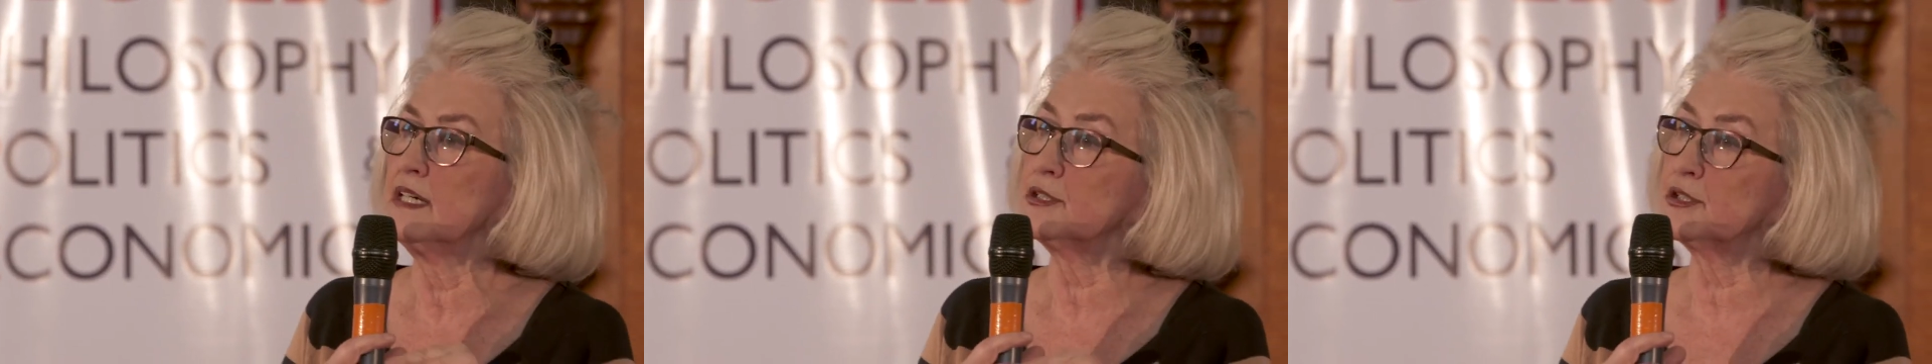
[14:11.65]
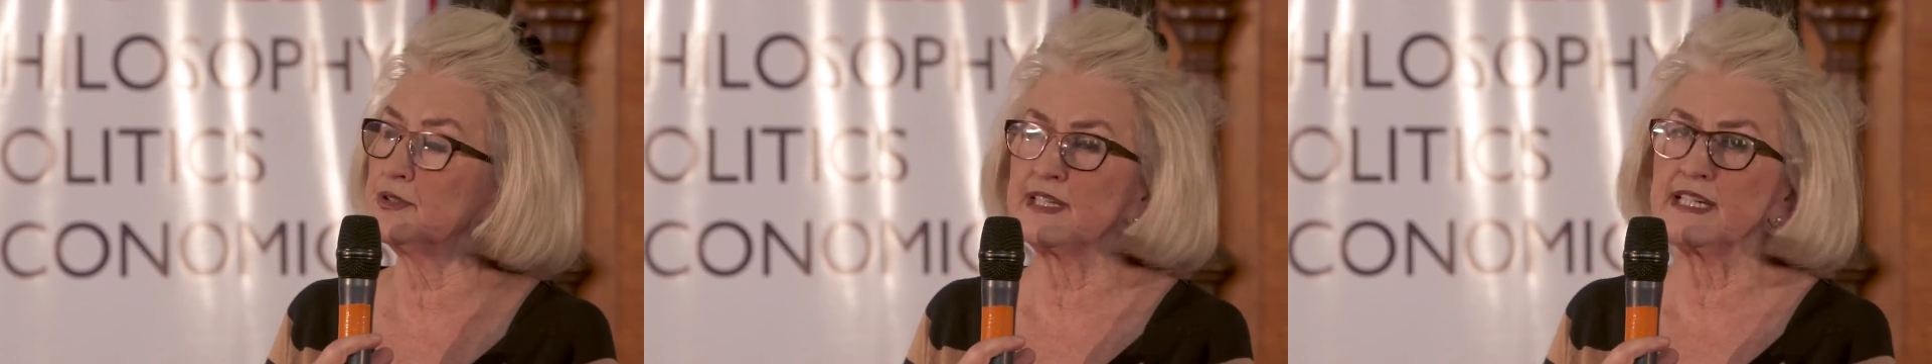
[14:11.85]

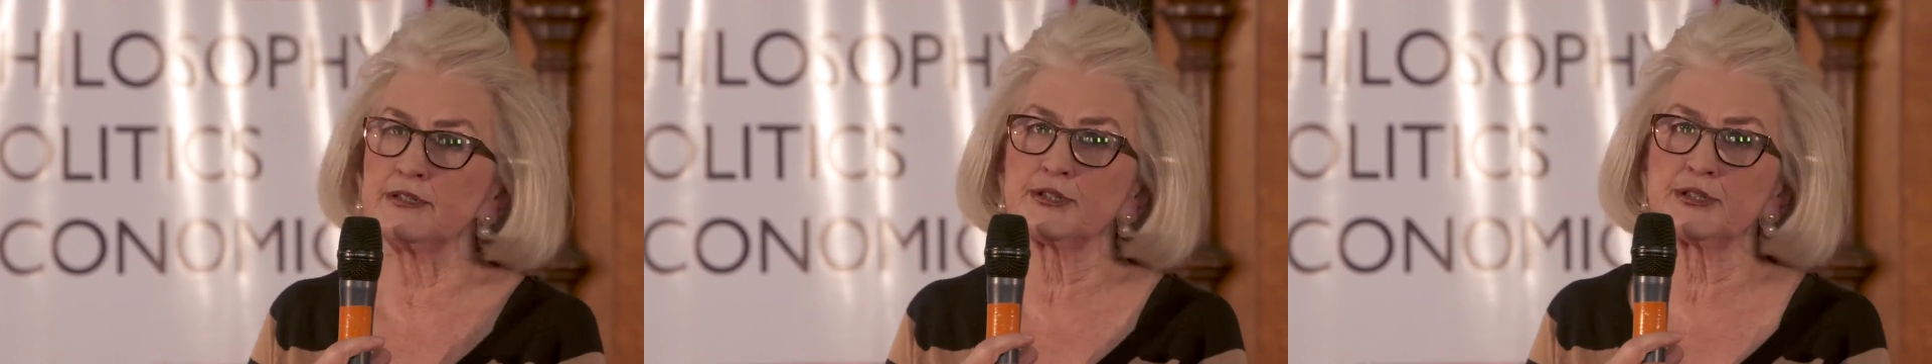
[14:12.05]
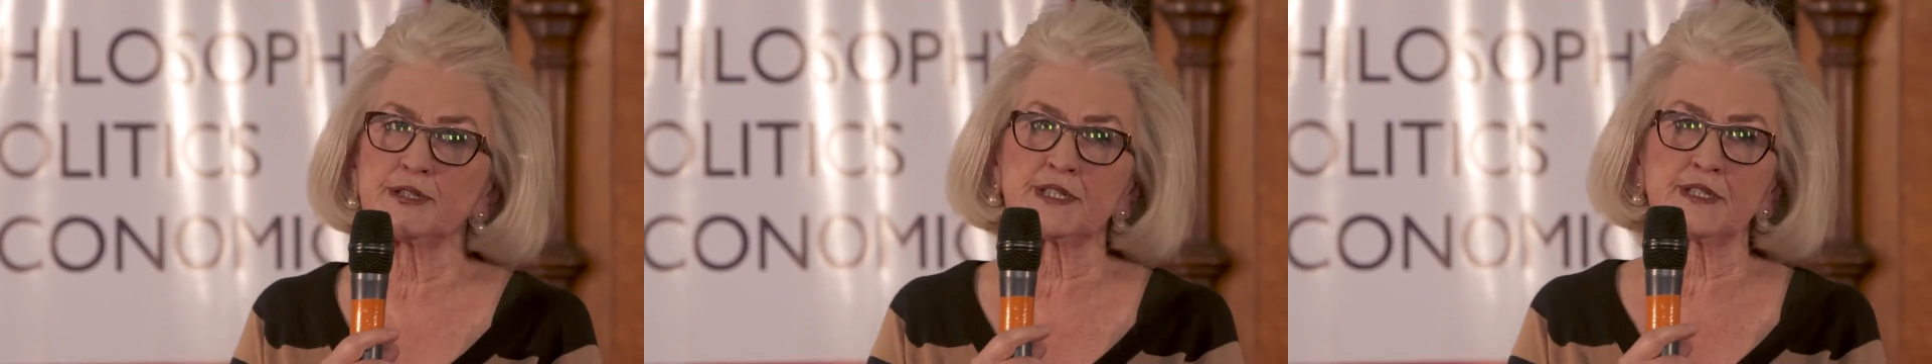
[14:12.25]
to the
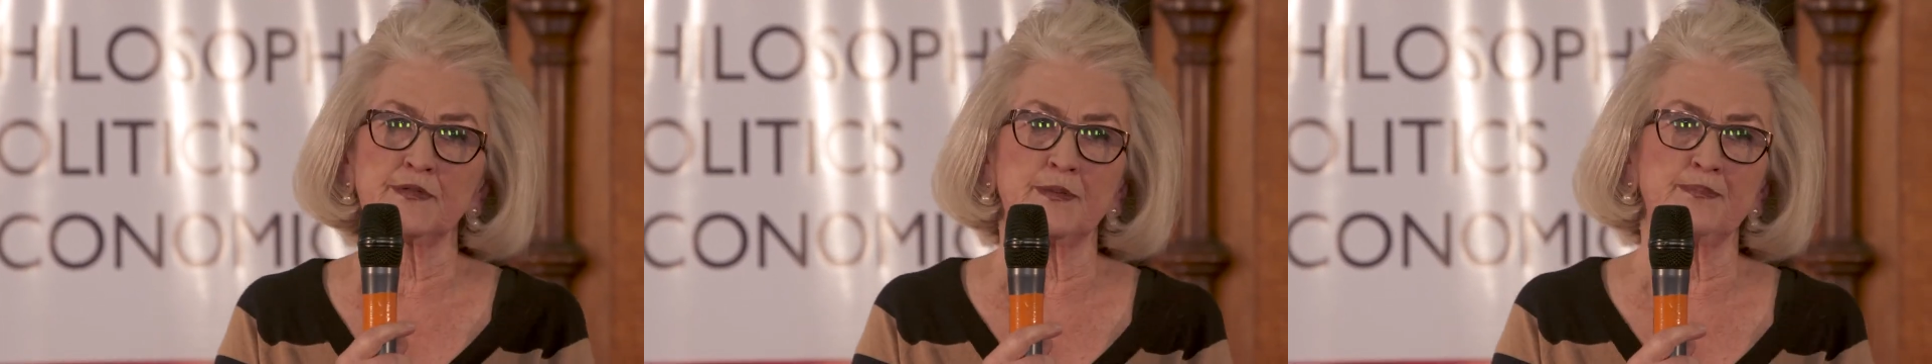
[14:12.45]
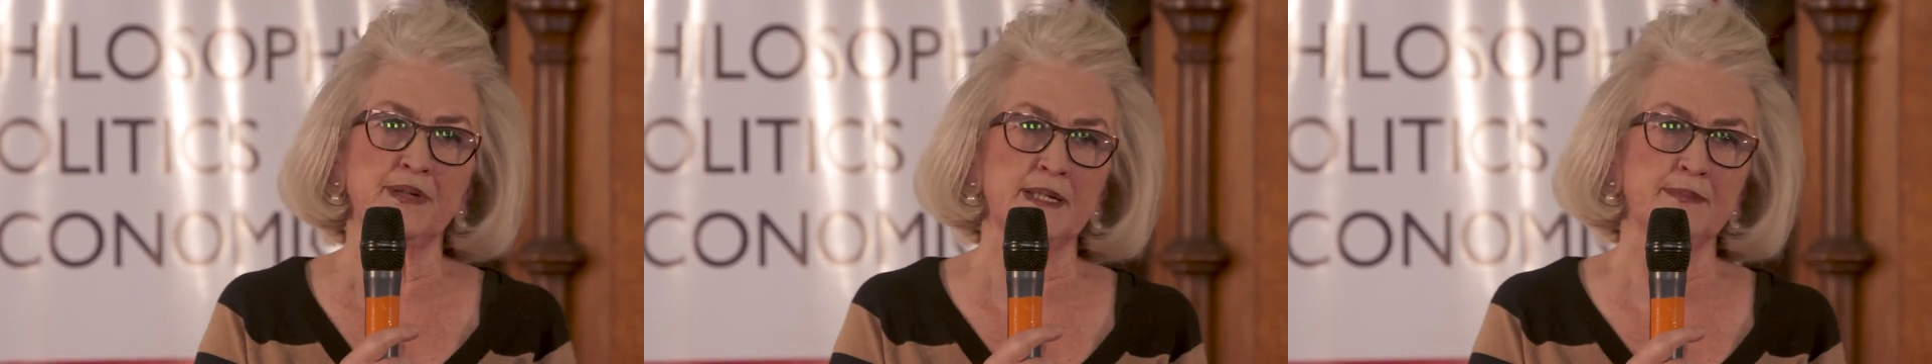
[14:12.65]
interests of
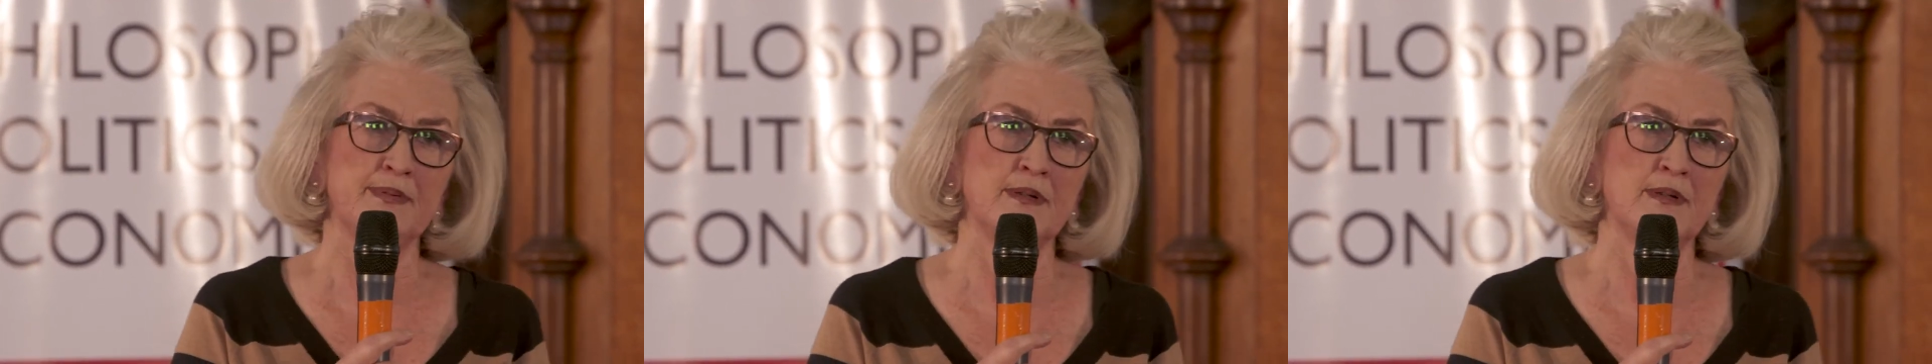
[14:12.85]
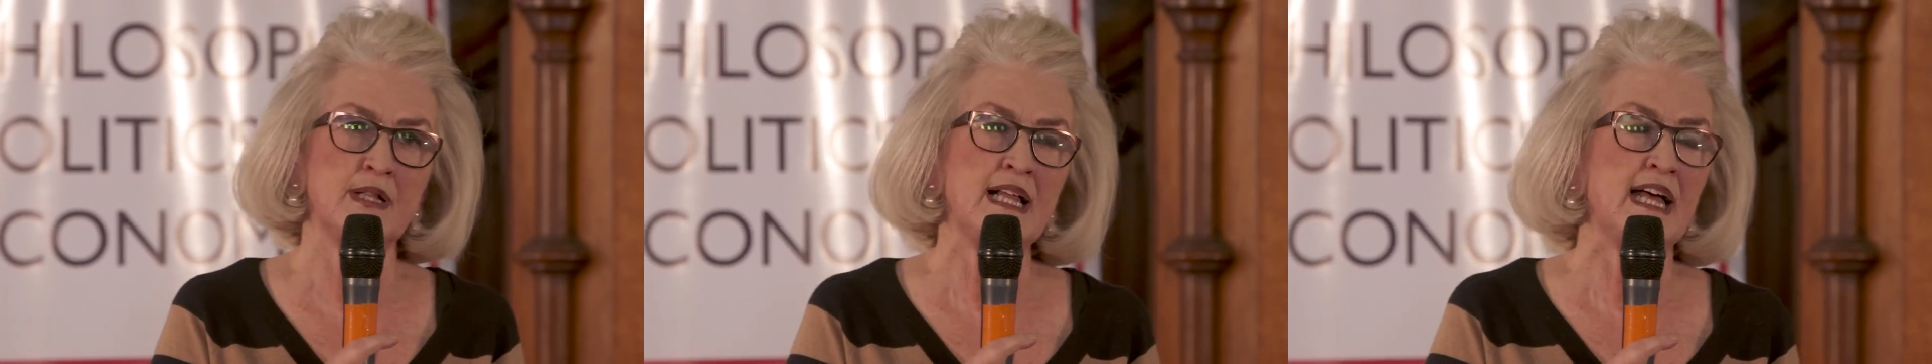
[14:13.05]
the
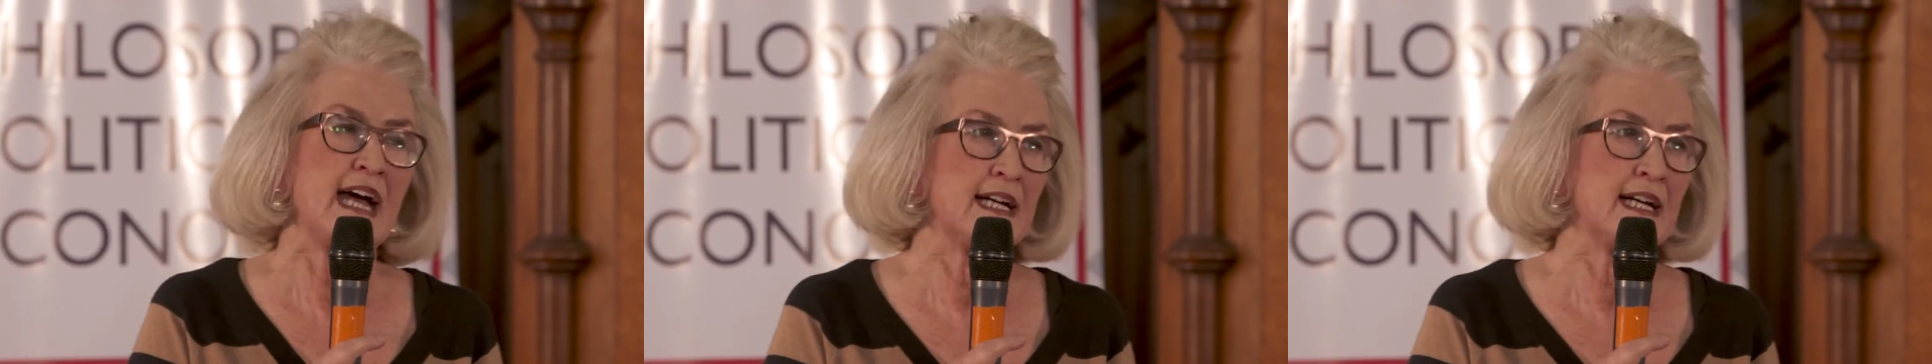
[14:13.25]
people